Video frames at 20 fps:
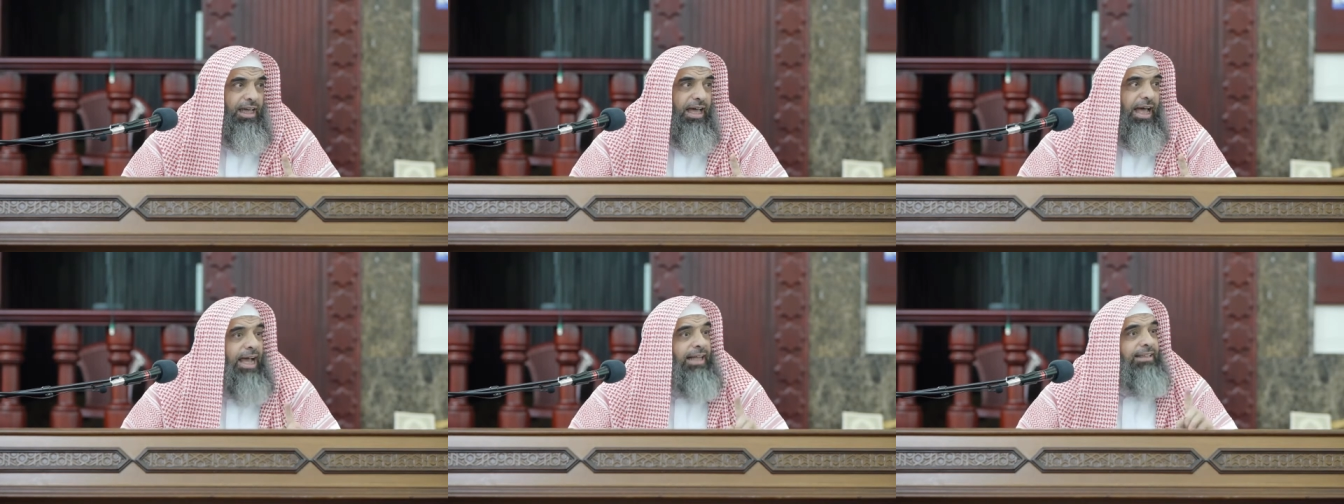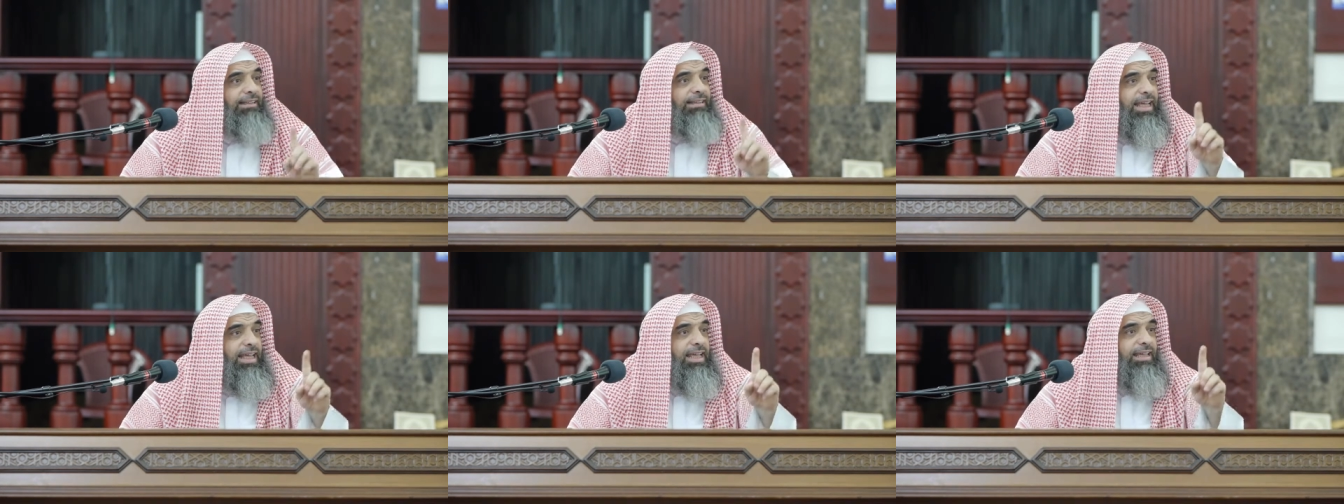
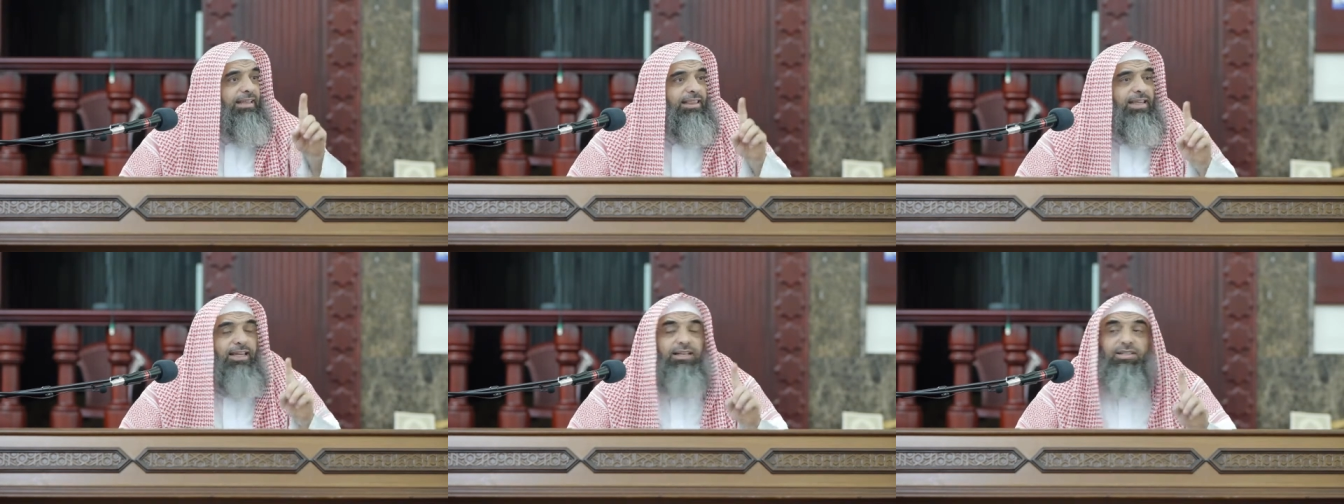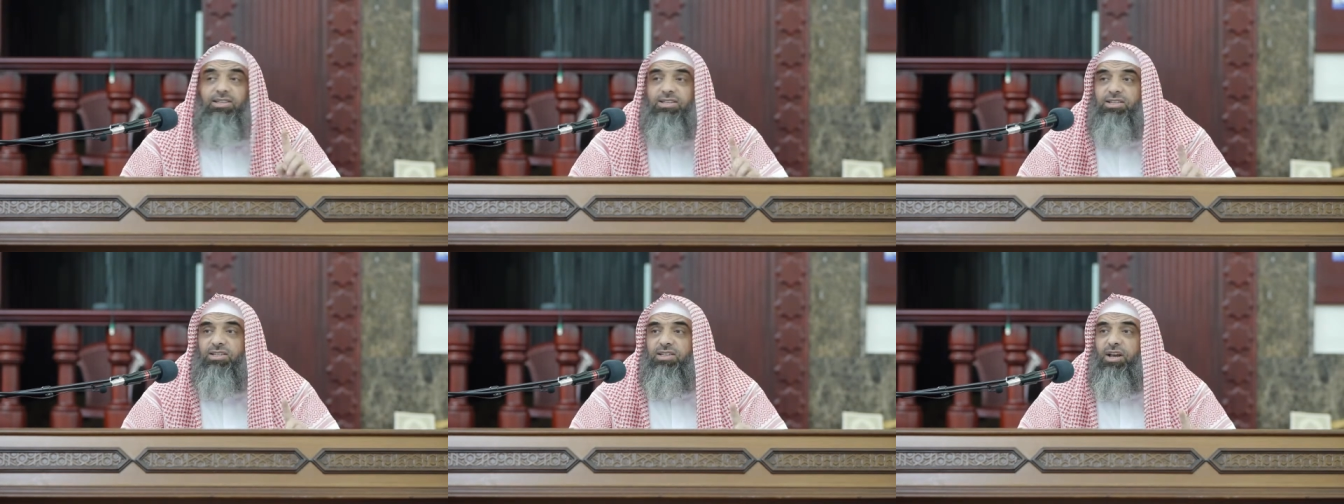And take
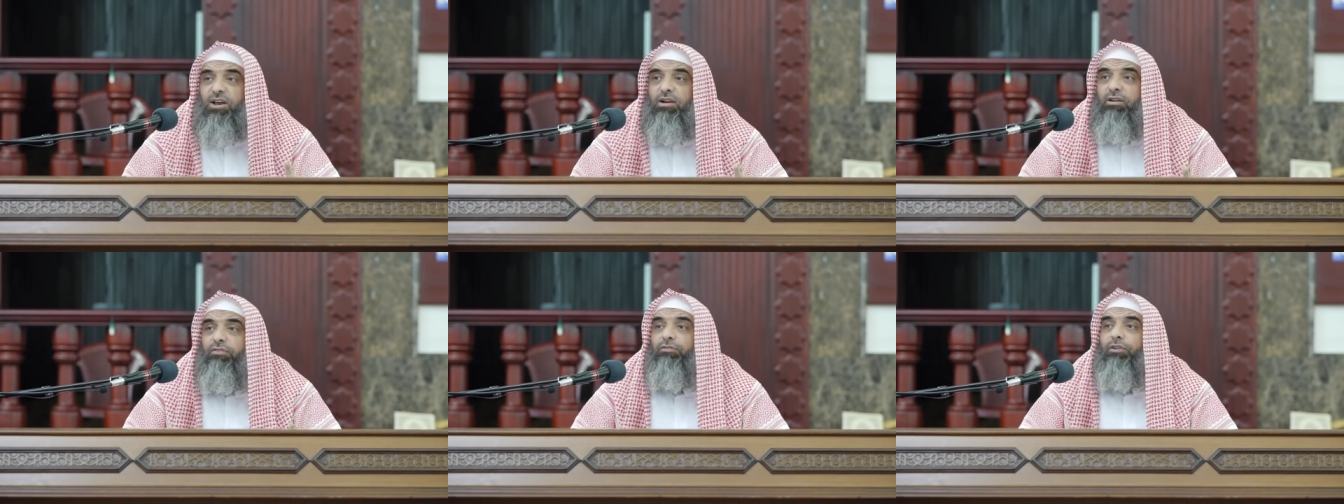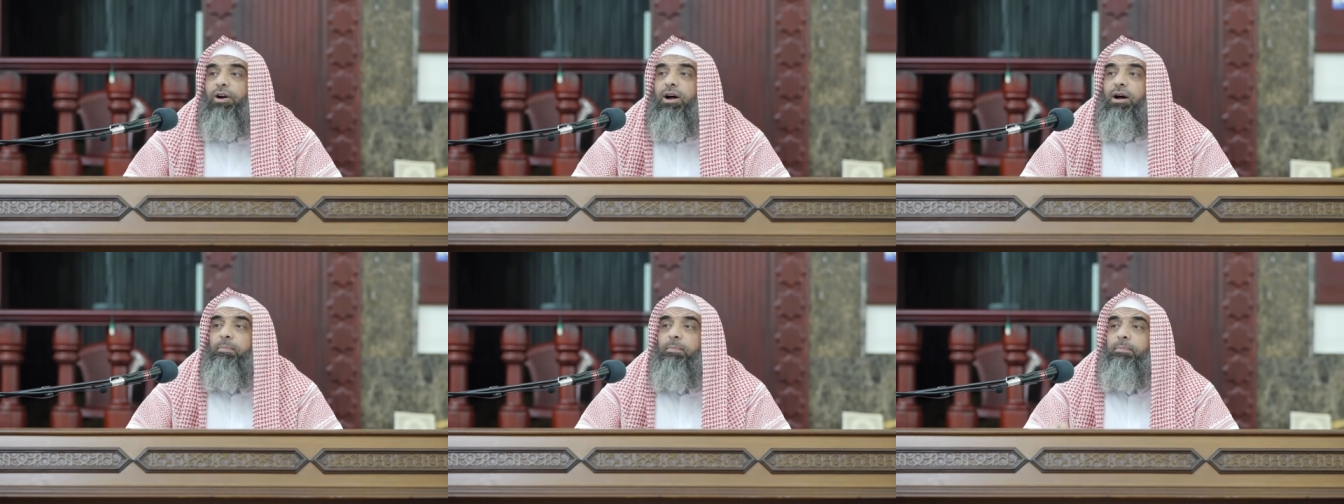this
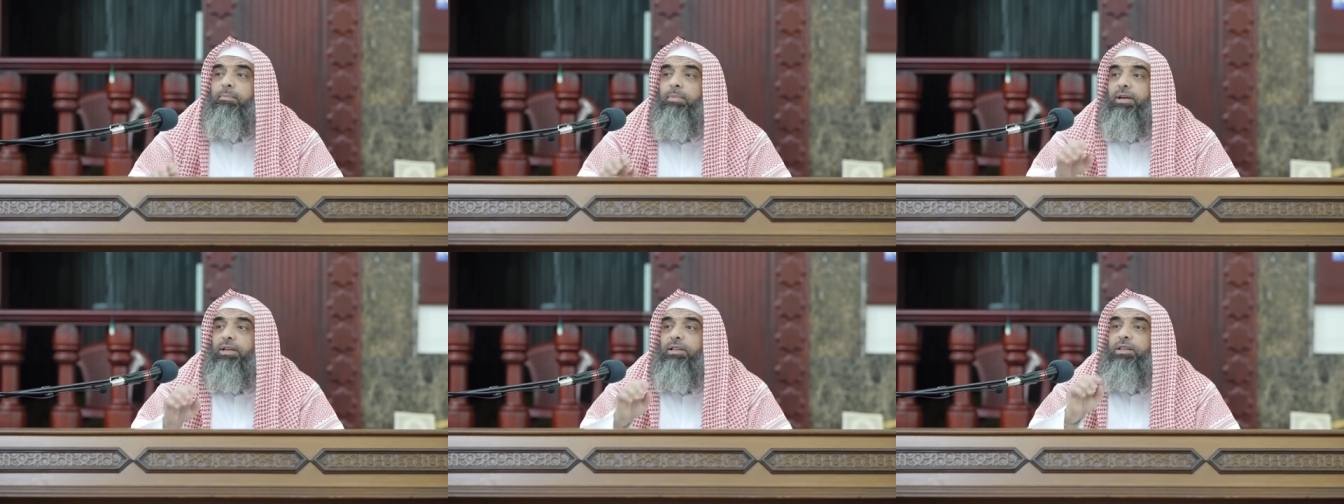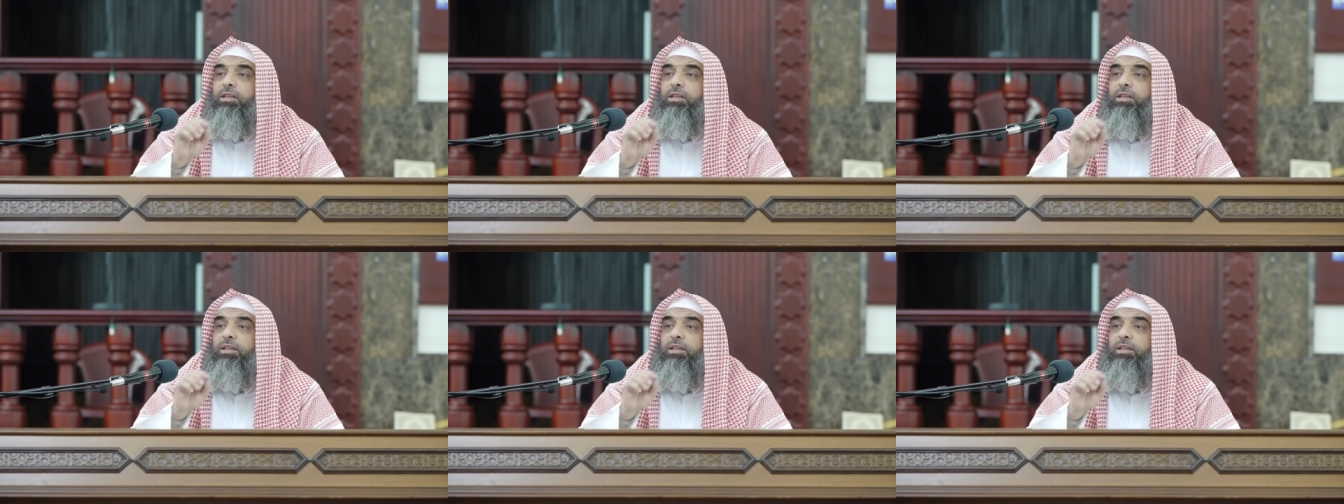from